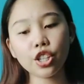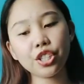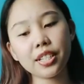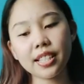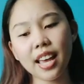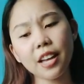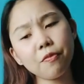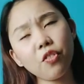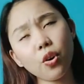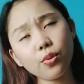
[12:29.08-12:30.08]
USB,
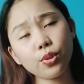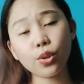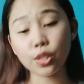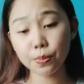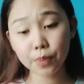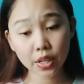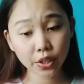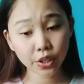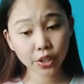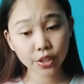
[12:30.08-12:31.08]
this is a
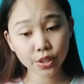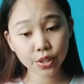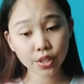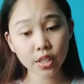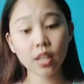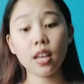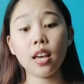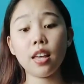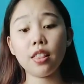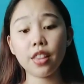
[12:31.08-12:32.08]
common connection
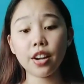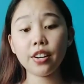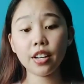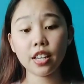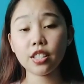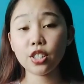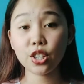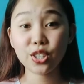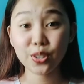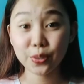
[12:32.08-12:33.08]
port of
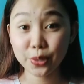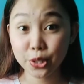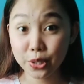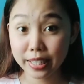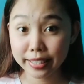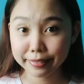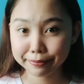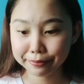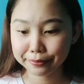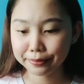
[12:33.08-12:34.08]
peripheral devices of
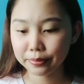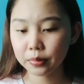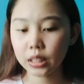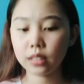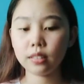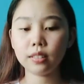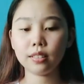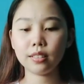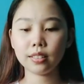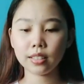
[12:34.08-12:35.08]
all types,
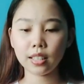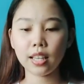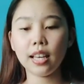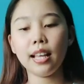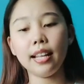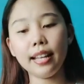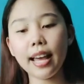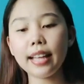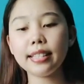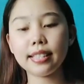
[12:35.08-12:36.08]
including your
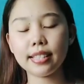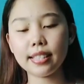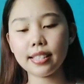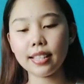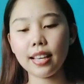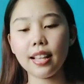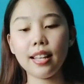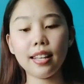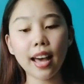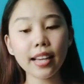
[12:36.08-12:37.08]
mouse and
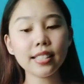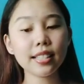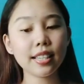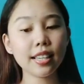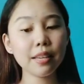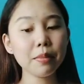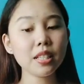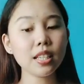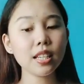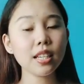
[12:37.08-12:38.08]
keyboard.
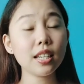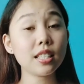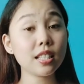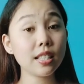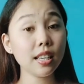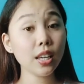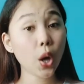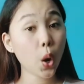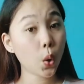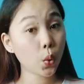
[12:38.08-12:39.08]
Model A has
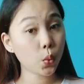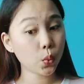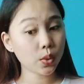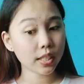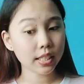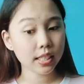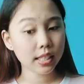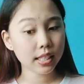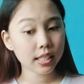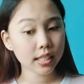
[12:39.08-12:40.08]
one and the Model
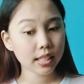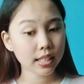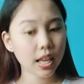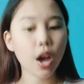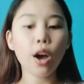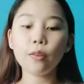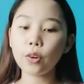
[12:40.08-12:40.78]
B has two.